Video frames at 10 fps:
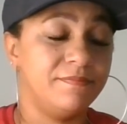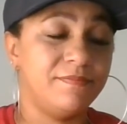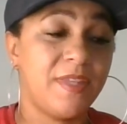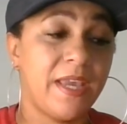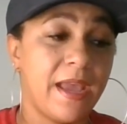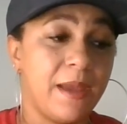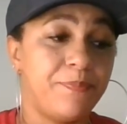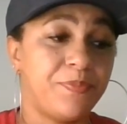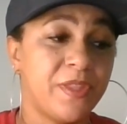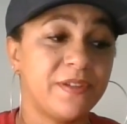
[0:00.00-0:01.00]
yeah,
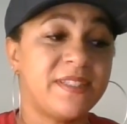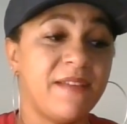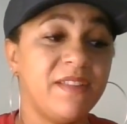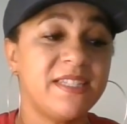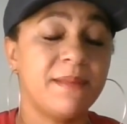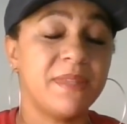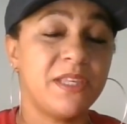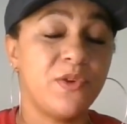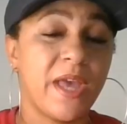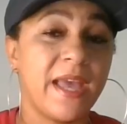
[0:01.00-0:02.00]
there's definitely something
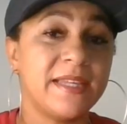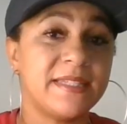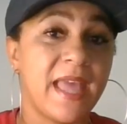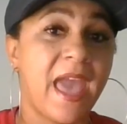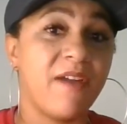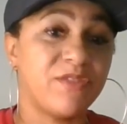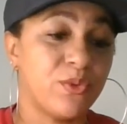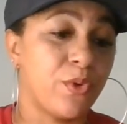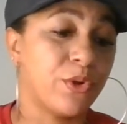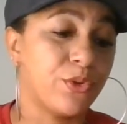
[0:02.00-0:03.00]
you guys have to
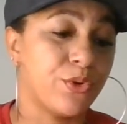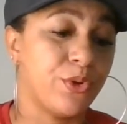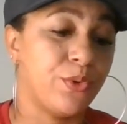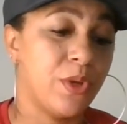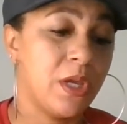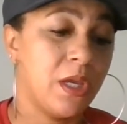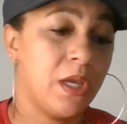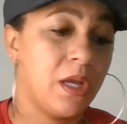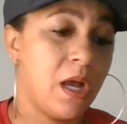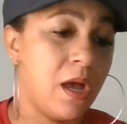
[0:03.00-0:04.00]
work through.
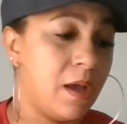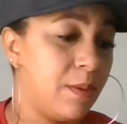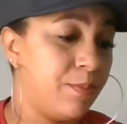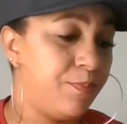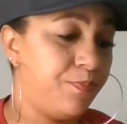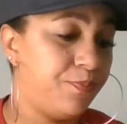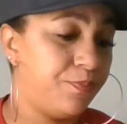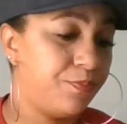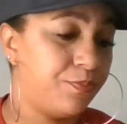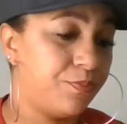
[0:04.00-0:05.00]
Um,
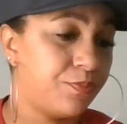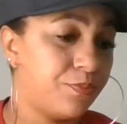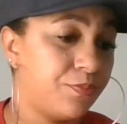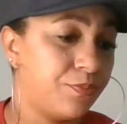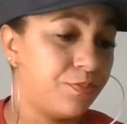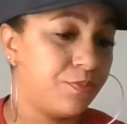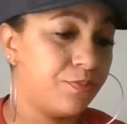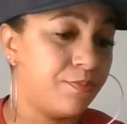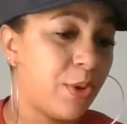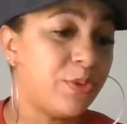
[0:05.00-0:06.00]

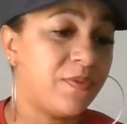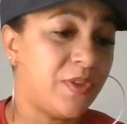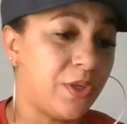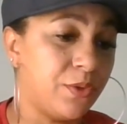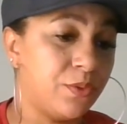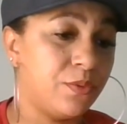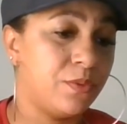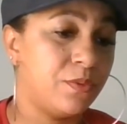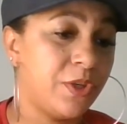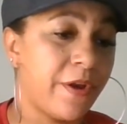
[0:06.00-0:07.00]
both of you,
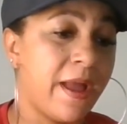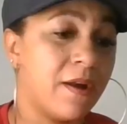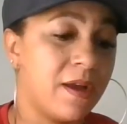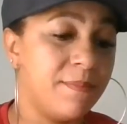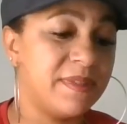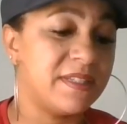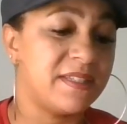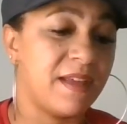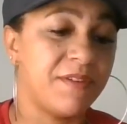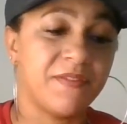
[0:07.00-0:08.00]
your outcome is a
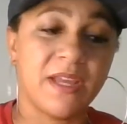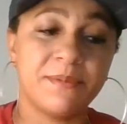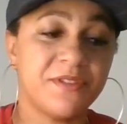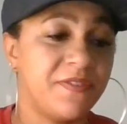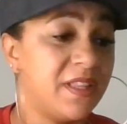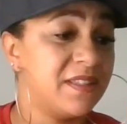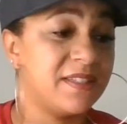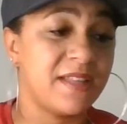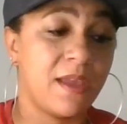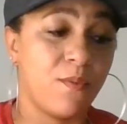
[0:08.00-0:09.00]
Seven of Cups. You're feeling the
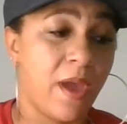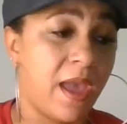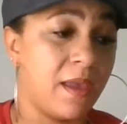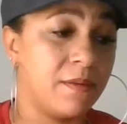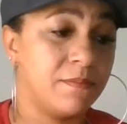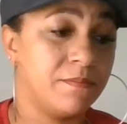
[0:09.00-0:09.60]
same way.